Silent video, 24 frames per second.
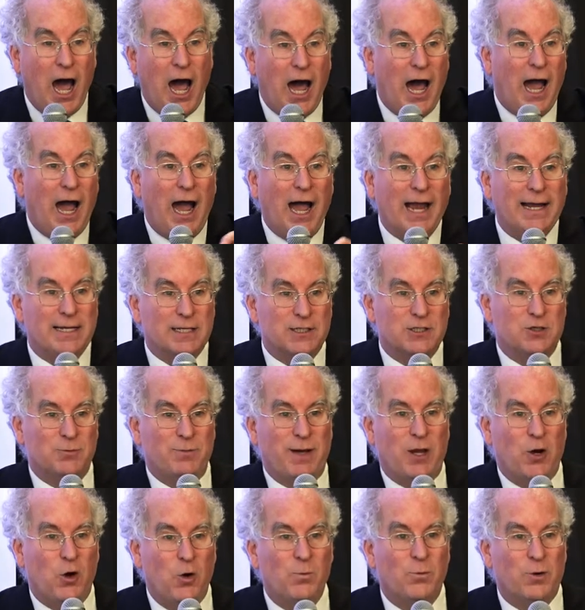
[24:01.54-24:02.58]
I could do
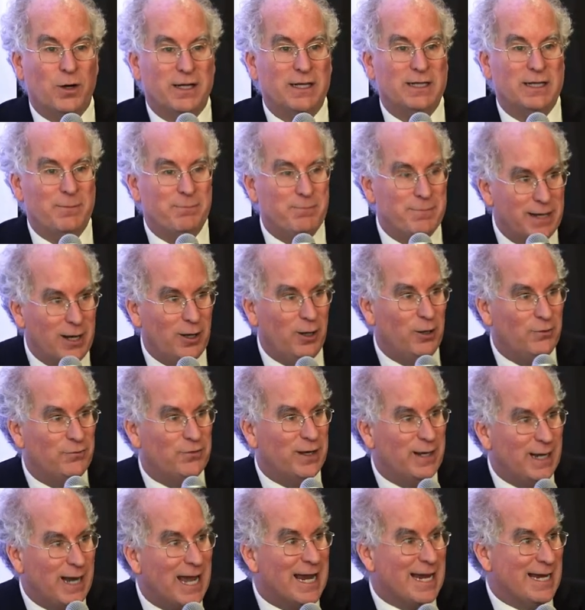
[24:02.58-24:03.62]
my homework in the middle of
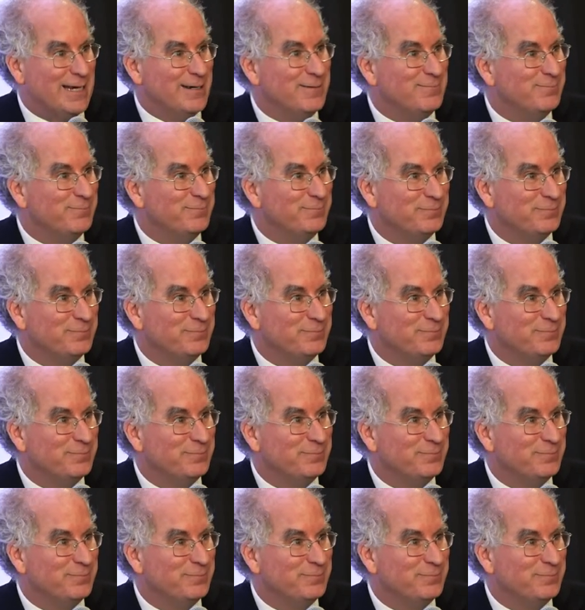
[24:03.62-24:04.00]
the night.